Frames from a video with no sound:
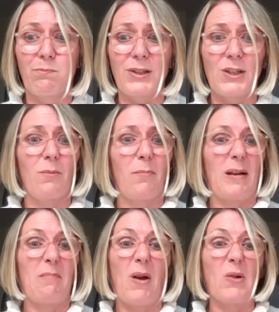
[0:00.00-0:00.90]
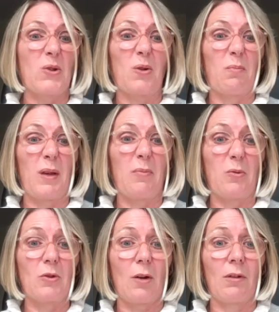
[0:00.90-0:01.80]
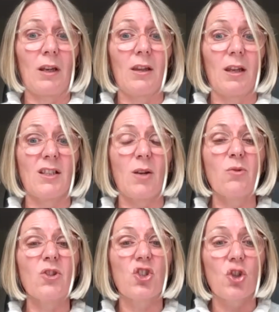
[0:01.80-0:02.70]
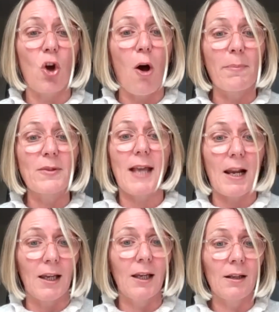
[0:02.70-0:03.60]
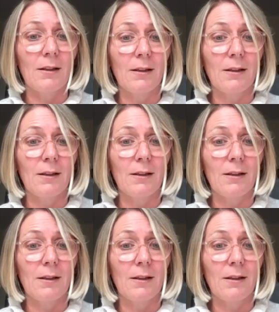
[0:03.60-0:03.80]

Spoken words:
presumably most other people don't either. So stop selling.